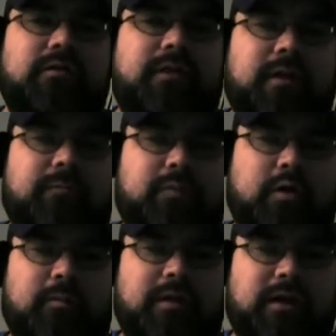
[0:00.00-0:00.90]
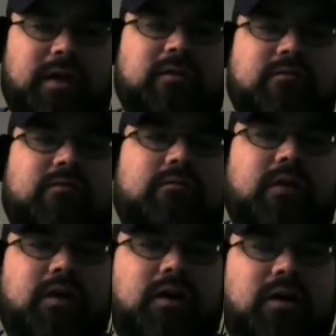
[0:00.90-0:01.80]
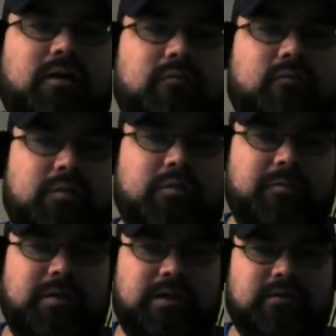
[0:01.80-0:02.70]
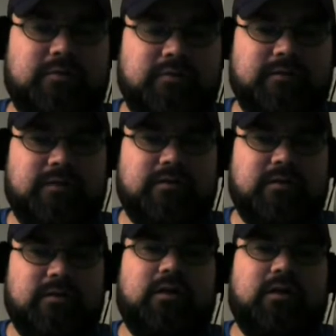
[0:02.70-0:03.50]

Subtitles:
that Paul McGann will be in the movie.